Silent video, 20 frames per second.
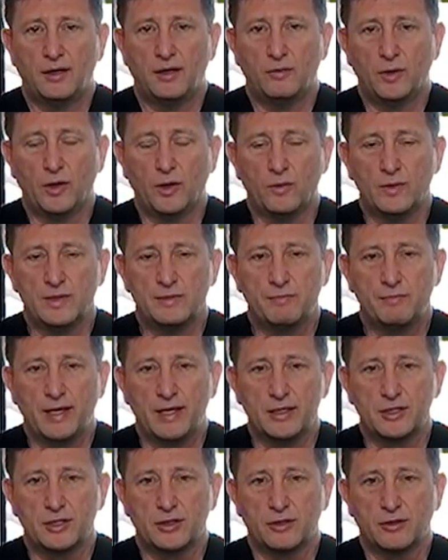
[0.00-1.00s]
we always
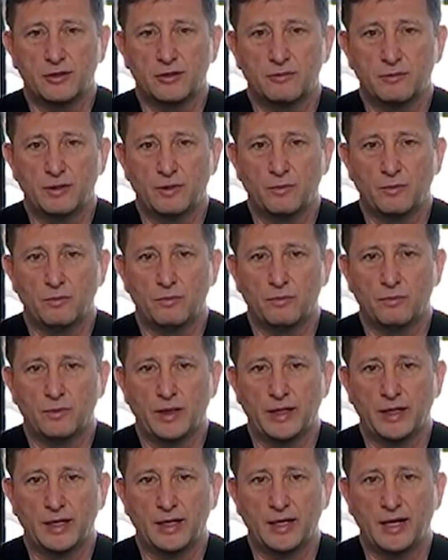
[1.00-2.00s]
measure that
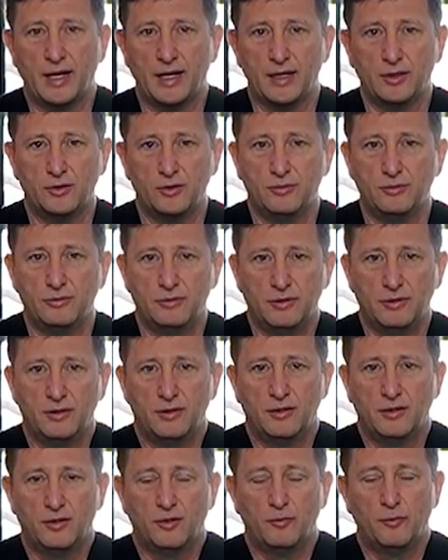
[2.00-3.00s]
we had a guy who
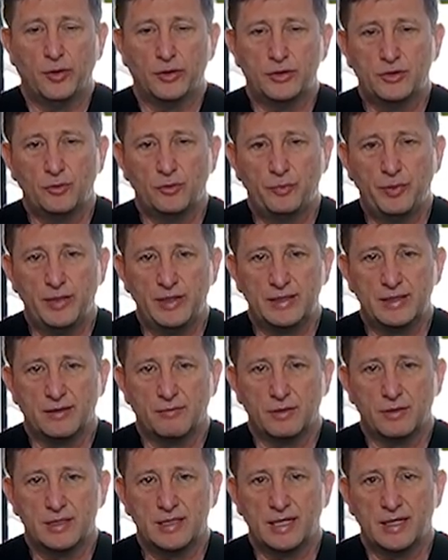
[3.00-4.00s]
bought two
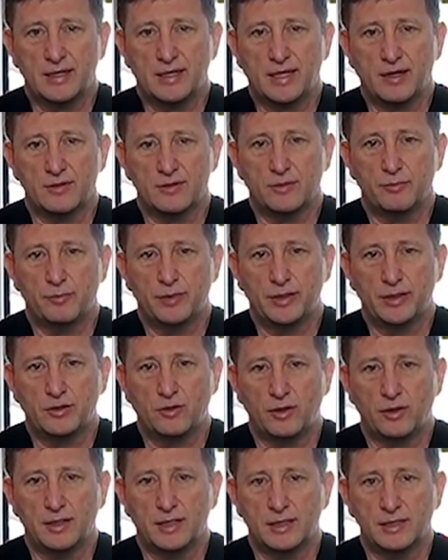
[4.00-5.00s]
pizza with 10,000
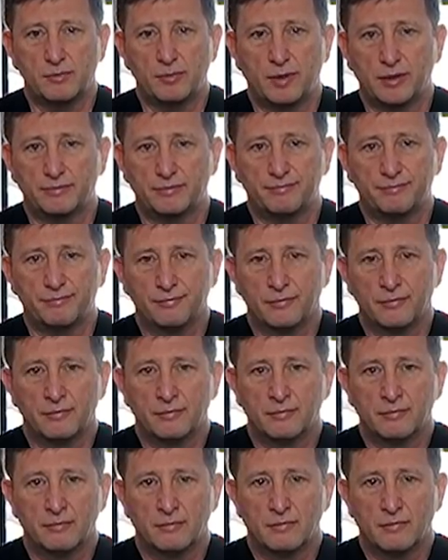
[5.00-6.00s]
Bitcoin. That's about
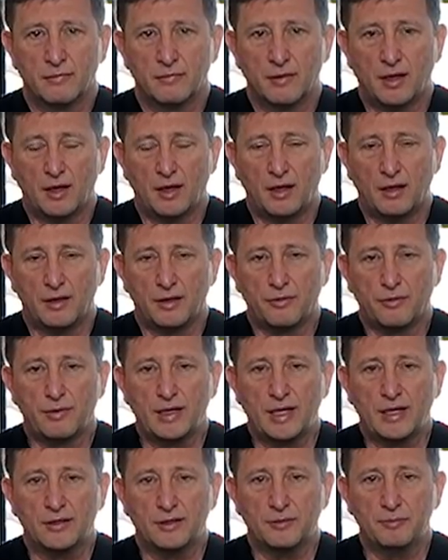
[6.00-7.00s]

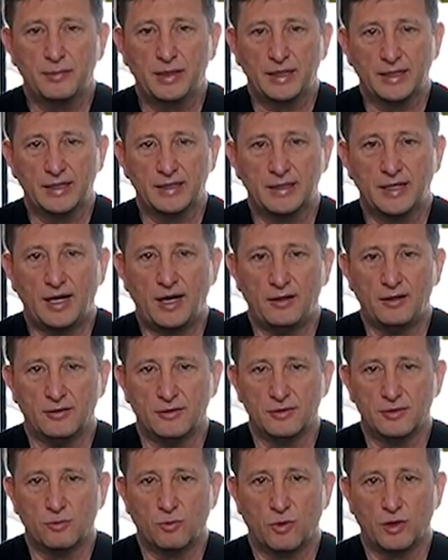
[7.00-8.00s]
$300 million
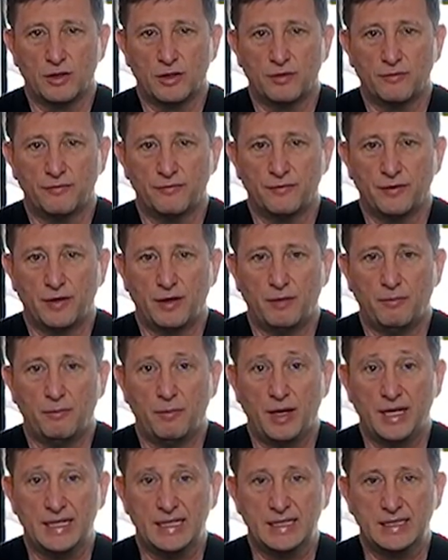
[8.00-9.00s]
worth of
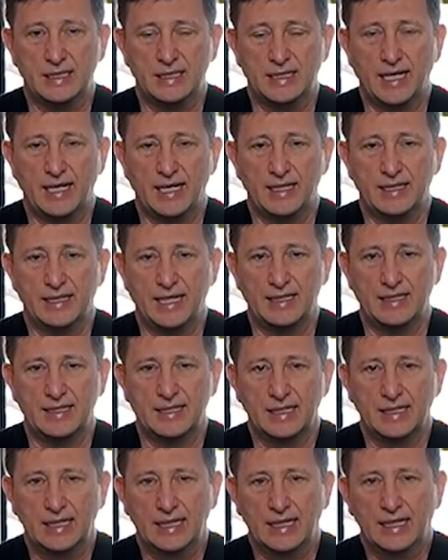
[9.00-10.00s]
money today. And
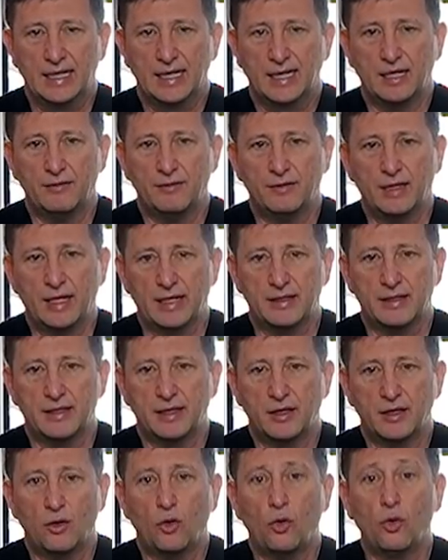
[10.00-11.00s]
that's kind of like
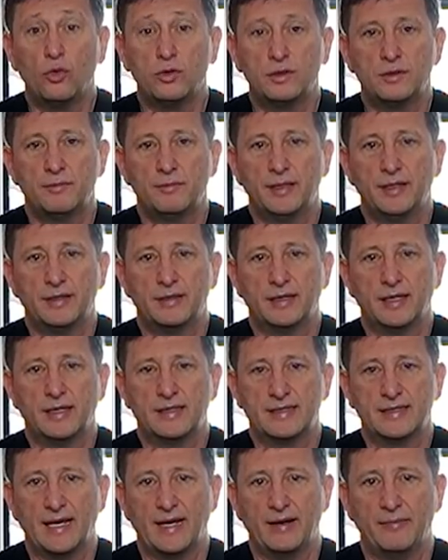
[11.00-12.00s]
the ultimate
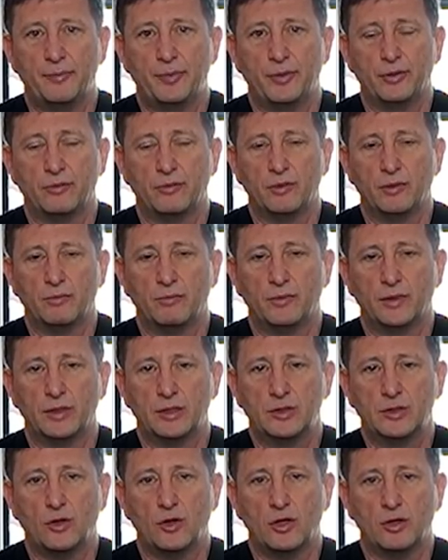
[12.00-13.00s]
example when we
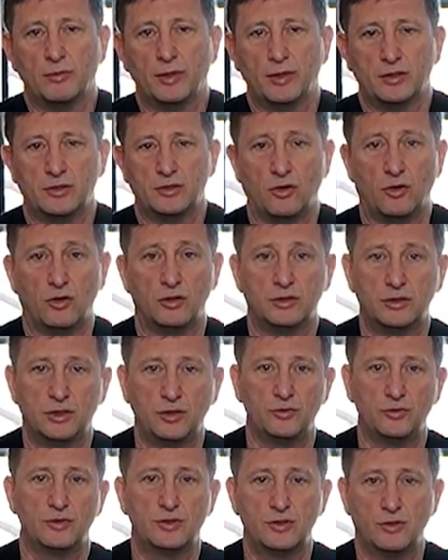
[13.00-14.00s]
talk about don't
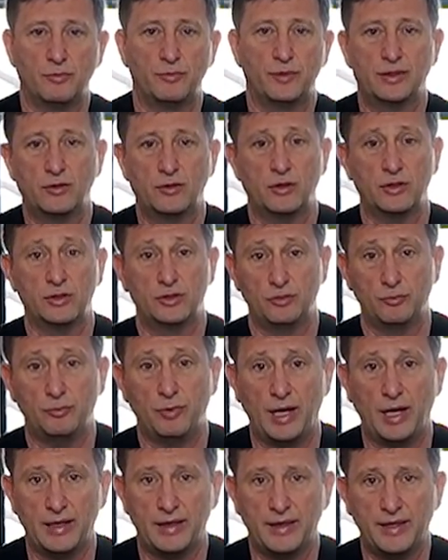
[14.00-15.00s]
use your Bitcoin to
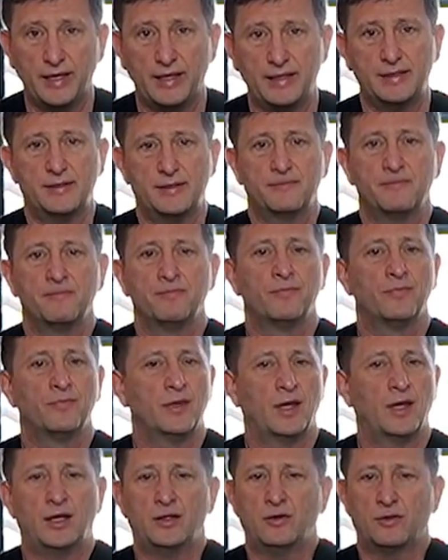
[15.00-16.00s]
buy things.
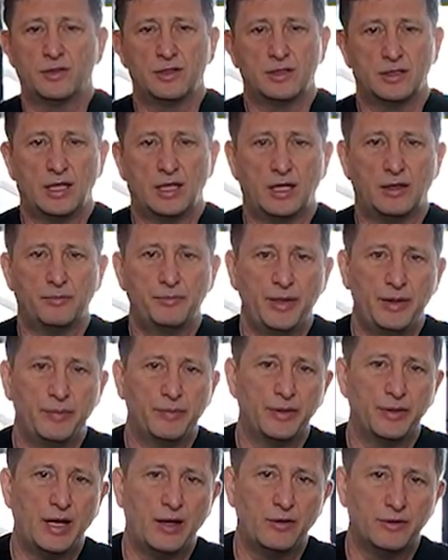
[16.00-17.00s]
I know there's a lot of
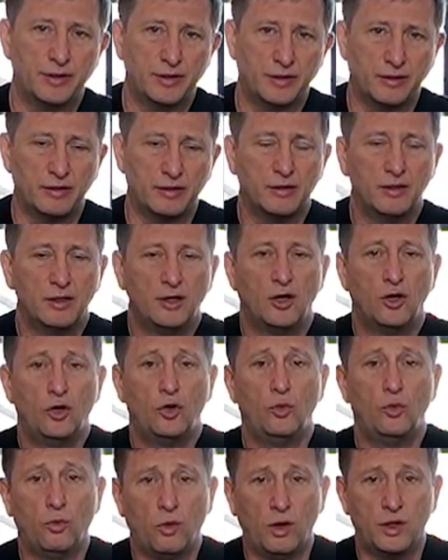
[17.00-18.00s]
people out there
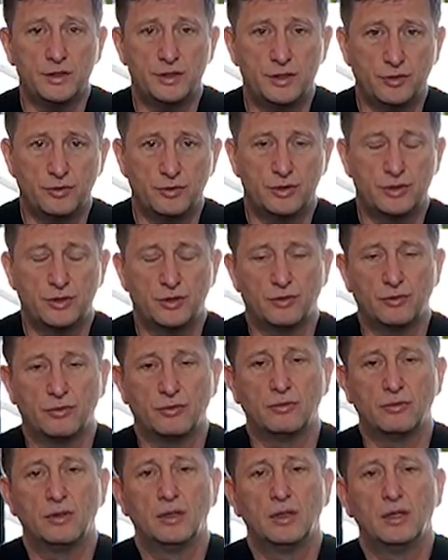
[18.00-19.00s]
who want you
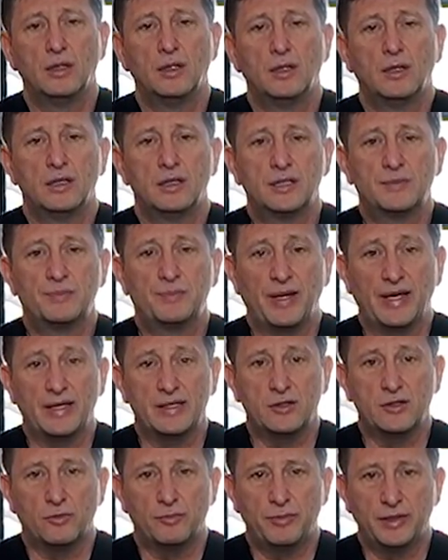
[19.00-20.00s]
to
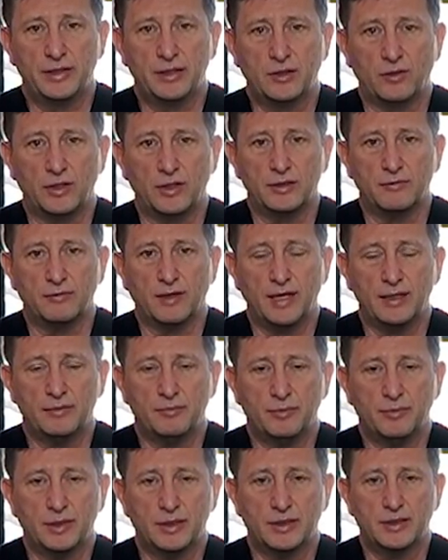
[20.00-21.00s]
spend your Bitcoin,
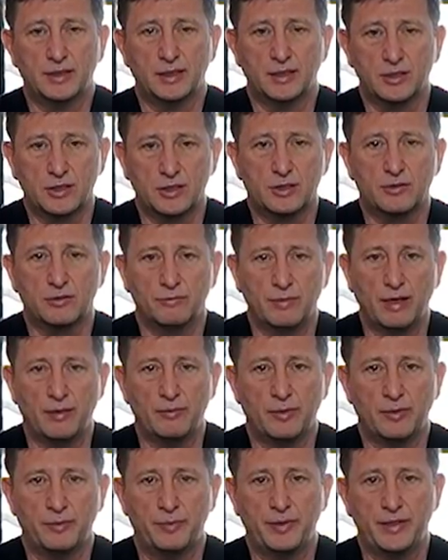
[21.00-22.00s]
right? But just
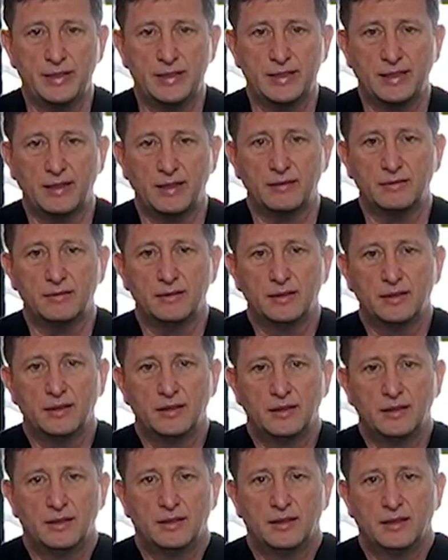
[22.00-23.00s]
remember pizza,
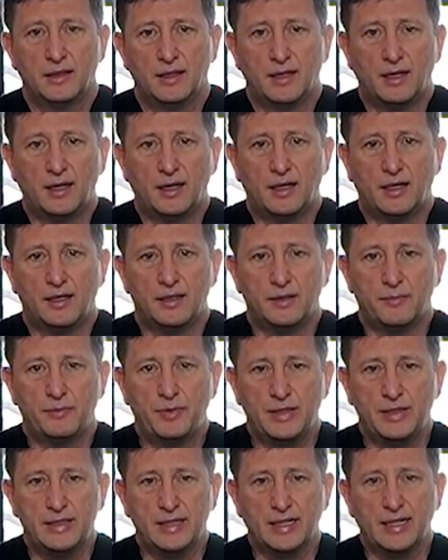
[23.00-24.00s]
the
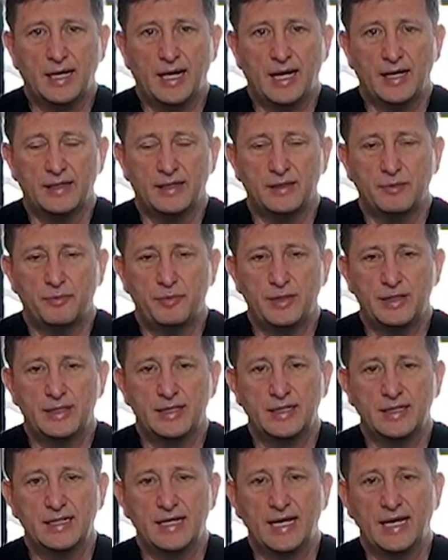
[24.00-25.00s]
pizza guy and the
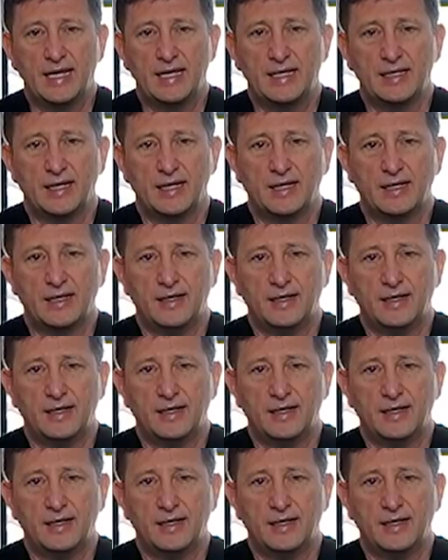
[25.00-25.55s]
pizza day,